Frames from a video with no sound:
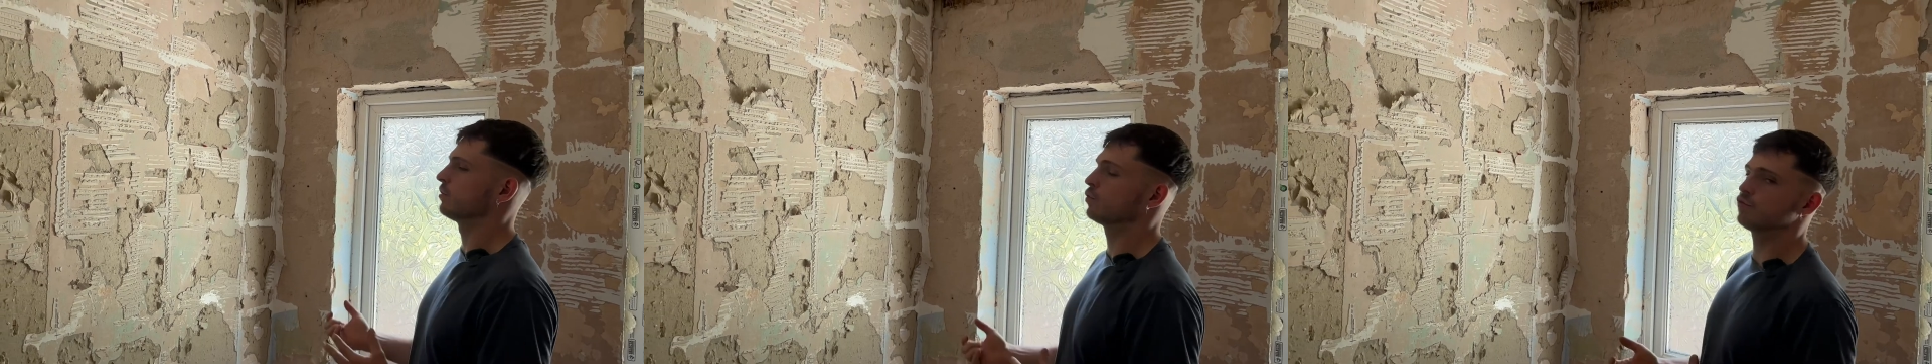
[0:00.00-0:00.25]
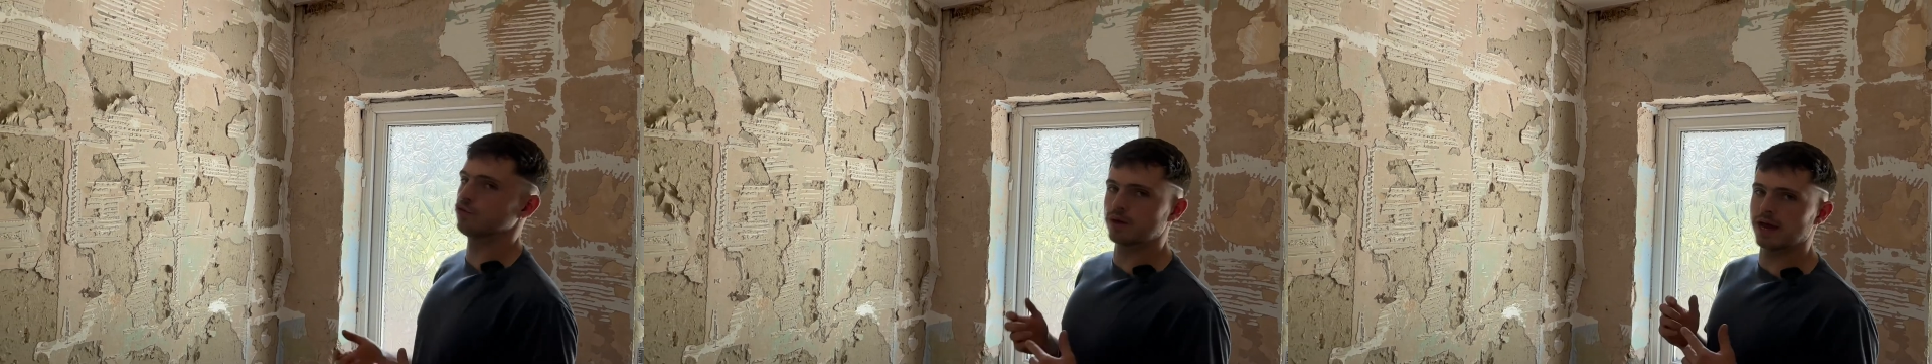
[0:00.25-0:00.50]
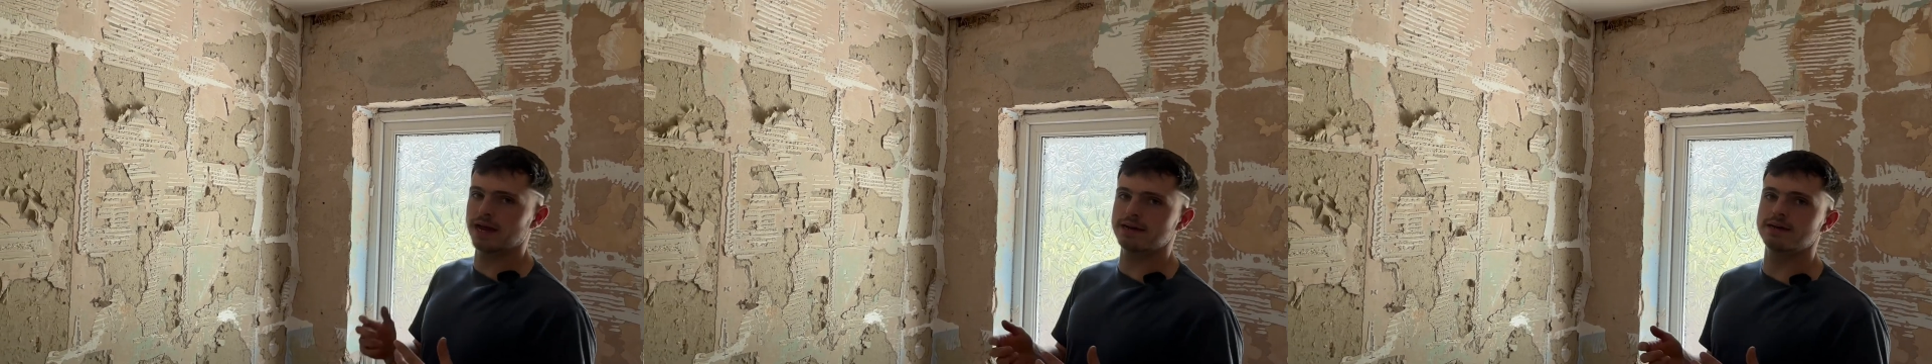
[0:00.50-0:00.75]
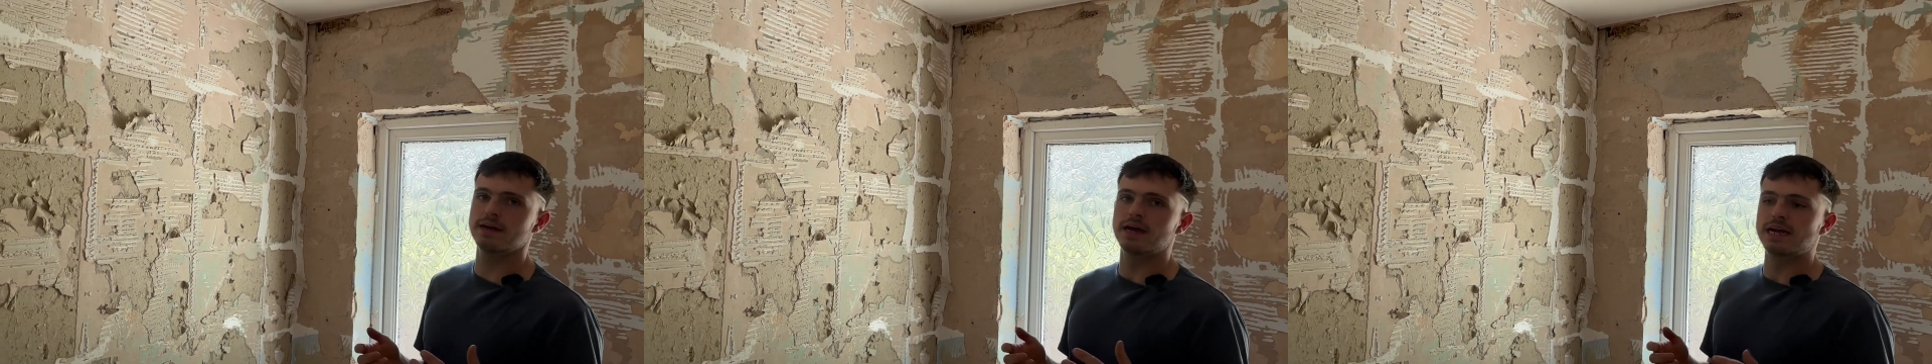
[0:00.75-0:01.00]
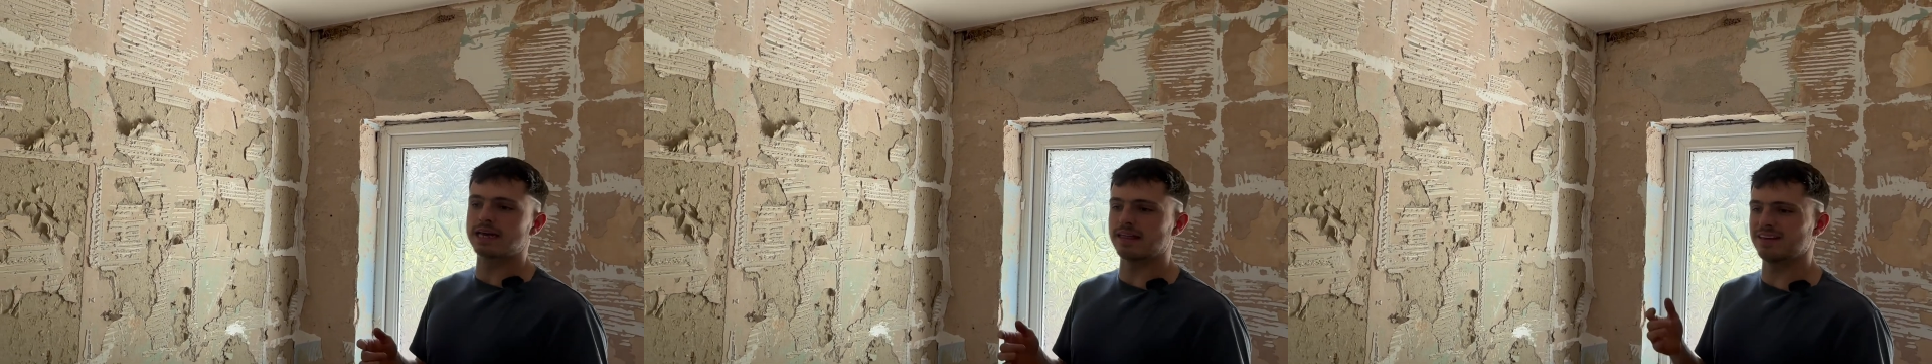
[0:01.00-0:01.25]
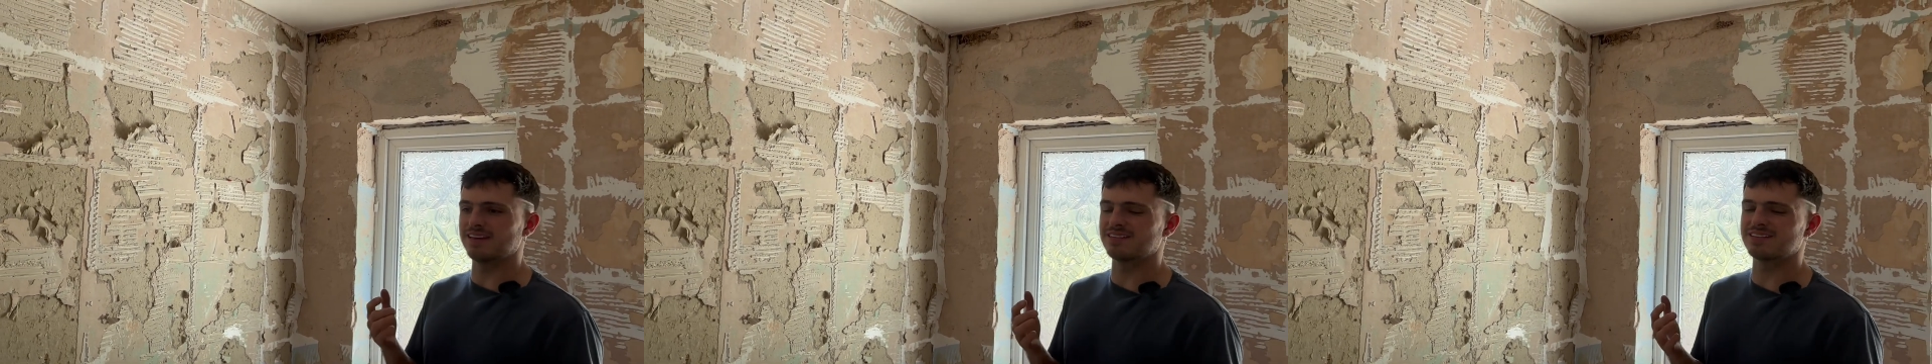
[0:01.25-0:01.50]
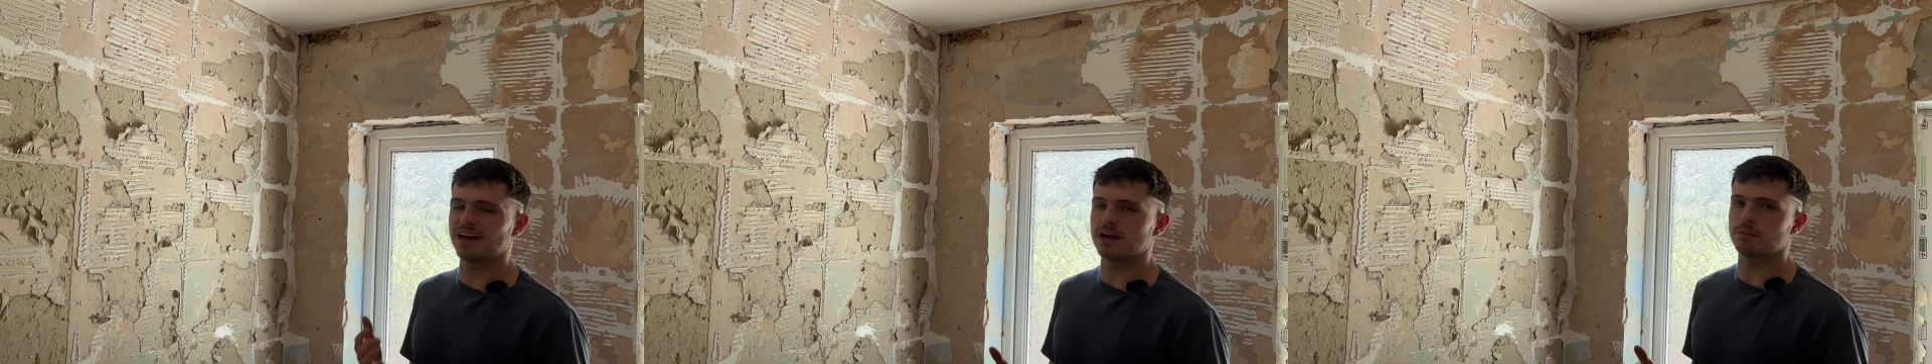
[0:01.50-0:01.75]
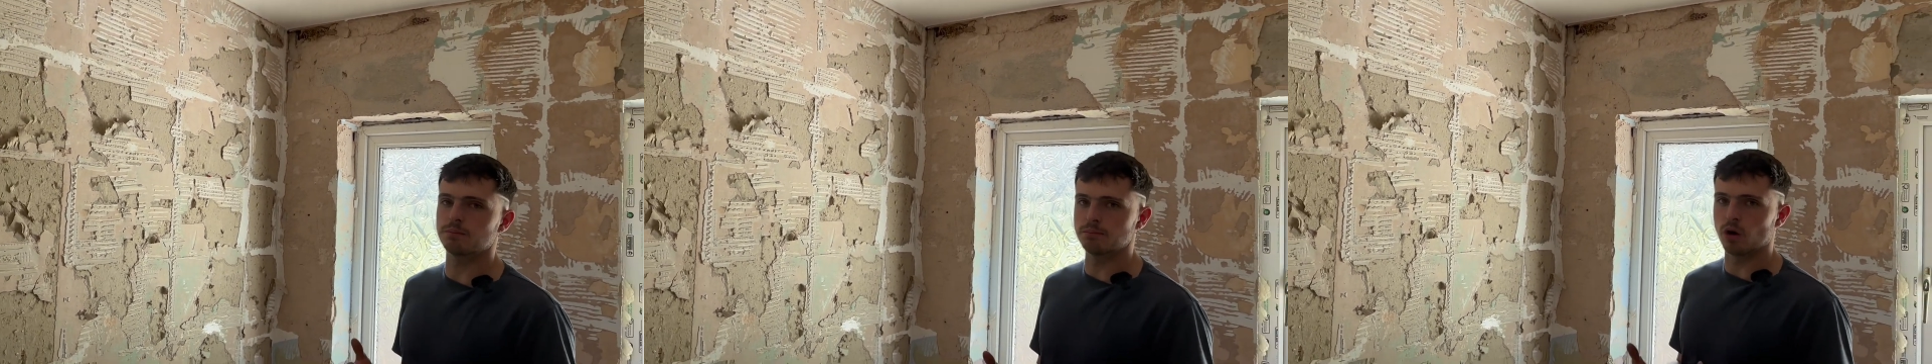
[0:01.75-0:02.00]
So if you can get the
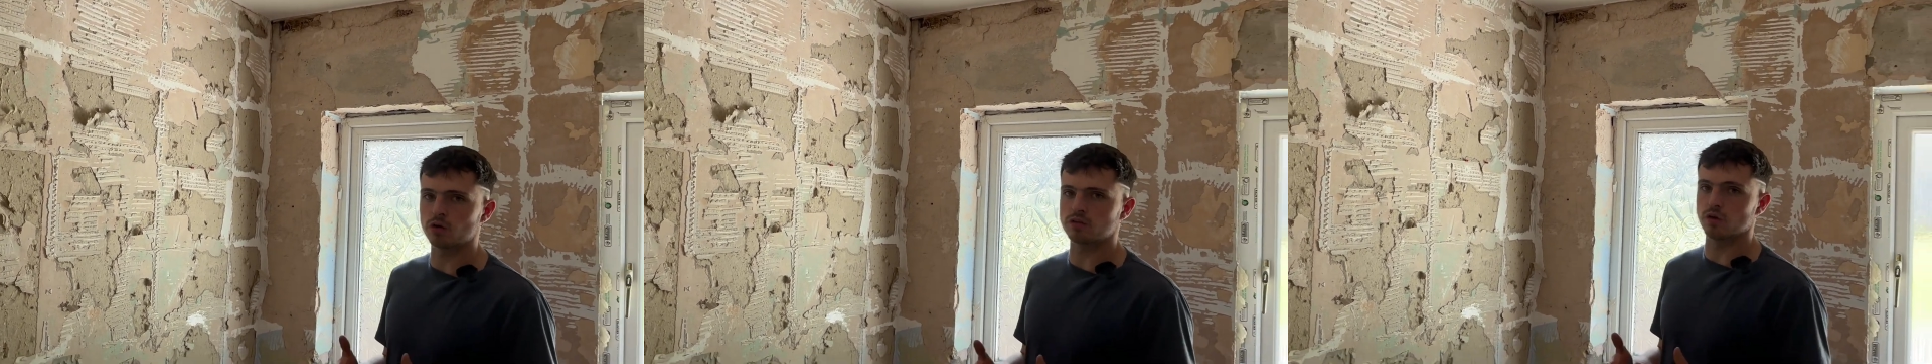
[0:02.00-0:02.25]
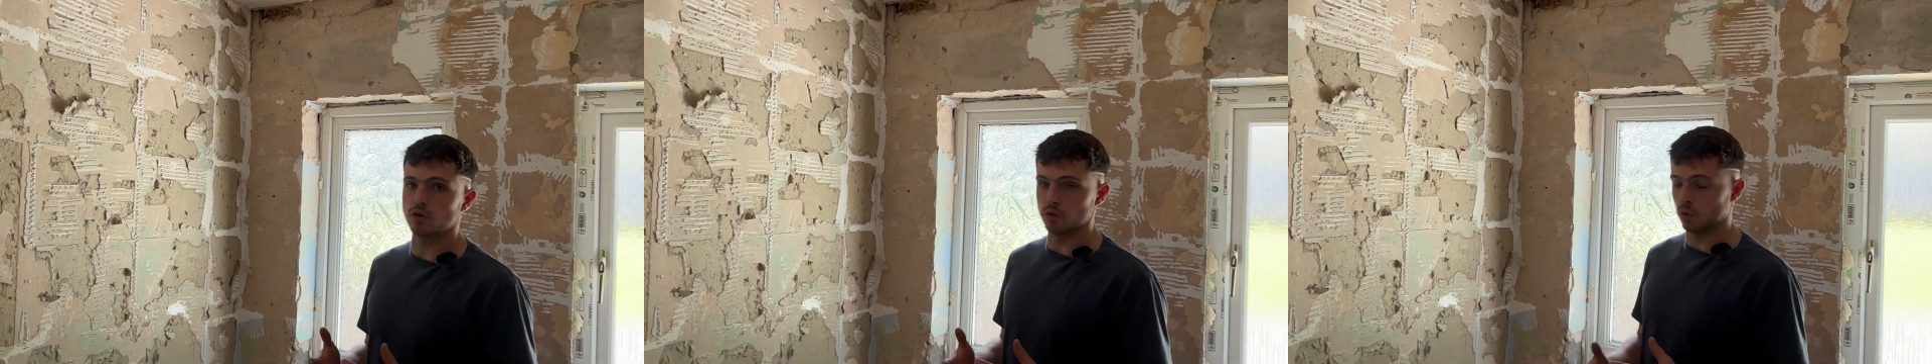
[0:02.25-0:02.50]
exact model,